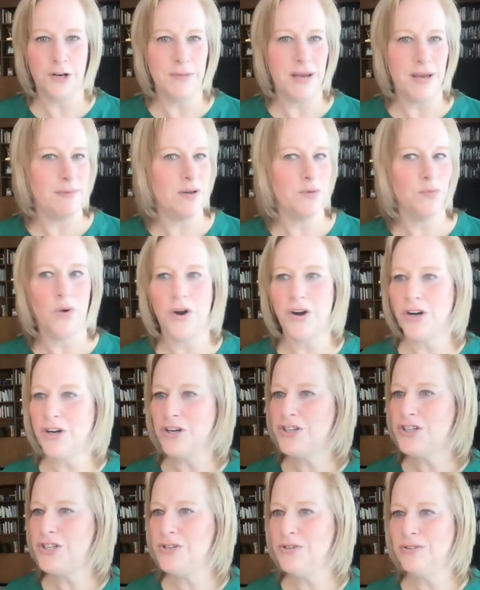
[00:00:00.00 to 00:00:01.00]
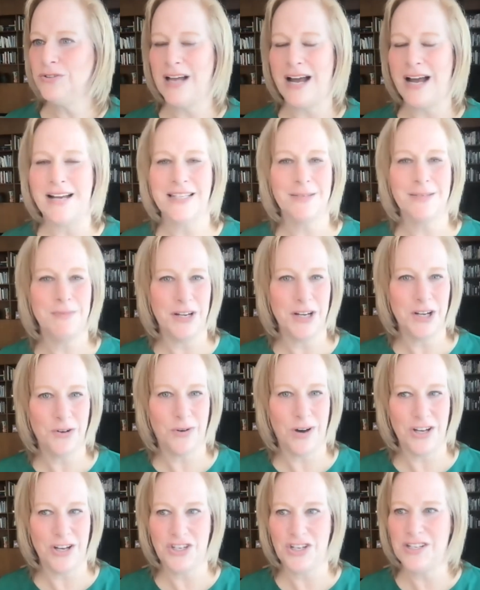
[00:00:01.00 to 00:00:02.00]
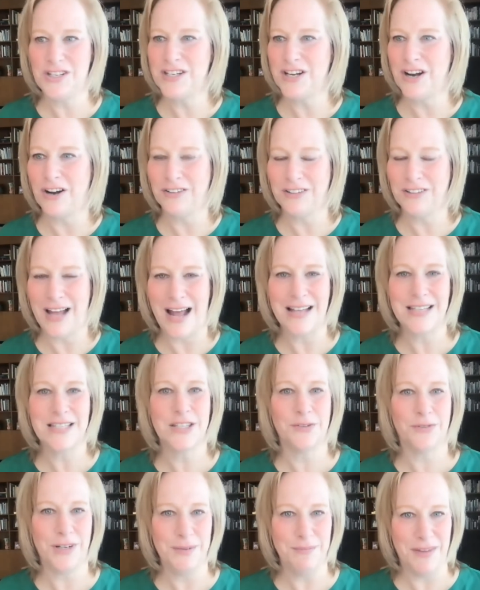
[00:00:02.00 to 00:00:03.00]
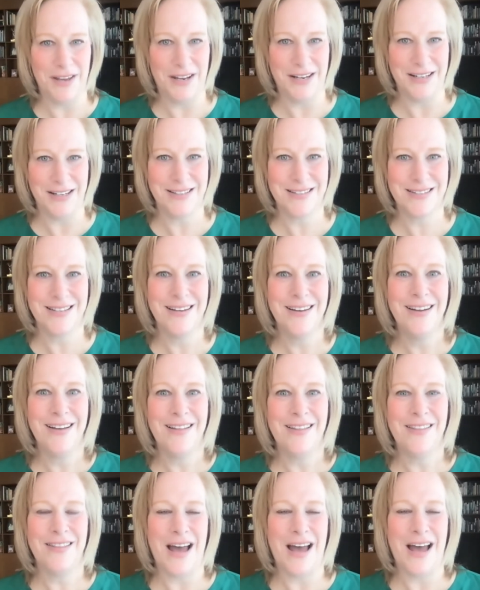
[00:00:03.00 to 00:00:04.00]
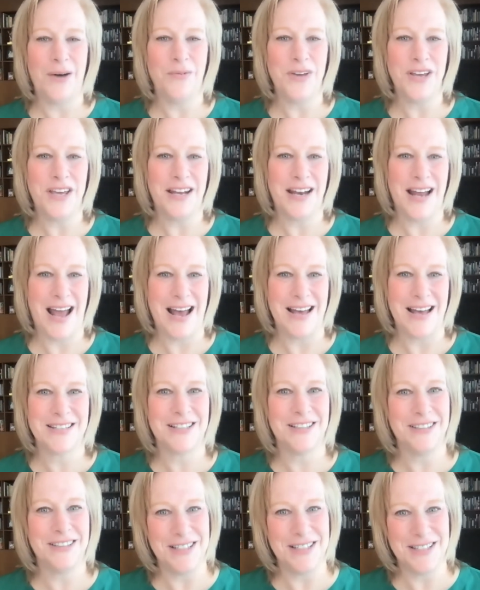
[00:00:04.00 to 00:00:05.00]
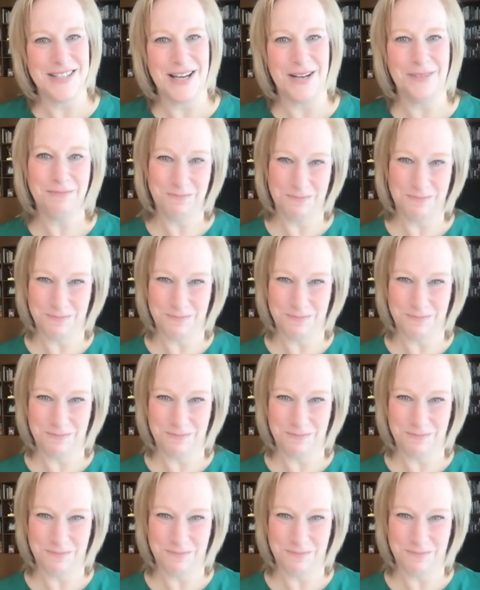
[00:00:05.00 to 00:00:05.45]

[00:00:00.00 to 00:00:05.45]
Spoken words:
Maybe 1 or 2 last minute questions in our last 3 minutes that we can ask Alica.